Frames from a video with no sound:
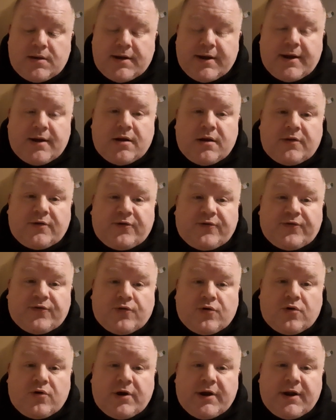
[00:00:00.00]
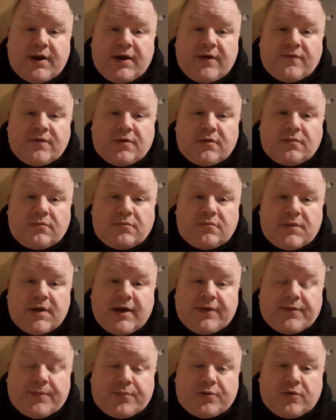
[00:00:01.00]
in on this story, even
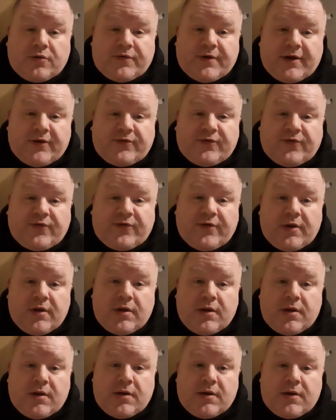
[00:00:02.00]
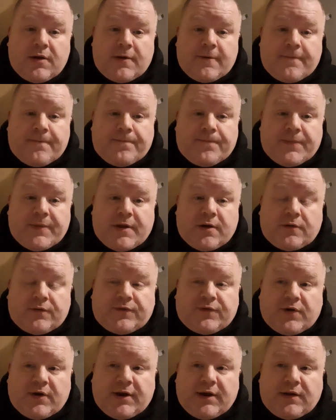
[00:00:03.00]
at the protests
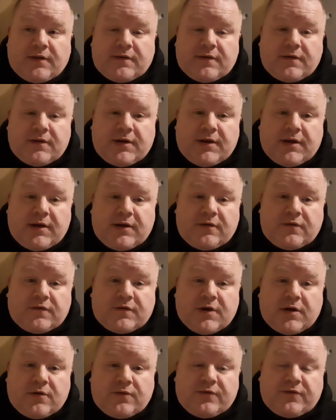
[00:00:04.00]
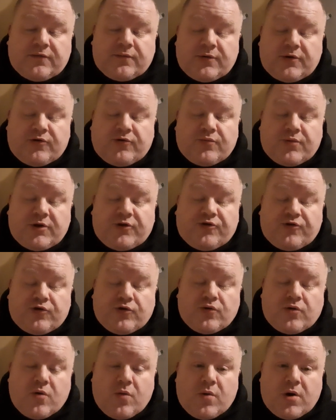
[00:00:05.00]
outside his house, which
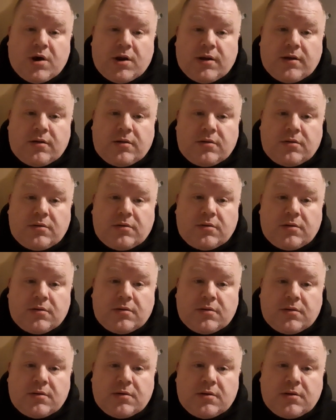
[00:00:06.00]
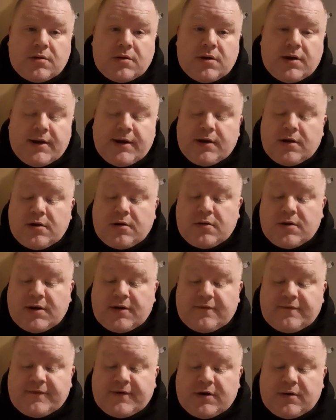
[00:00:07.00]
do go on, you know,
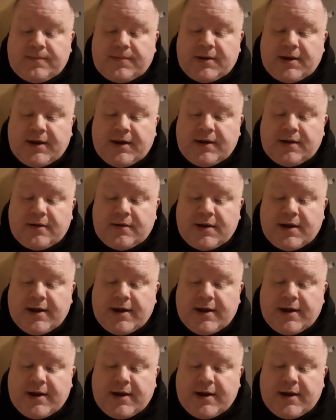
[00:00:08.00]
and fair play.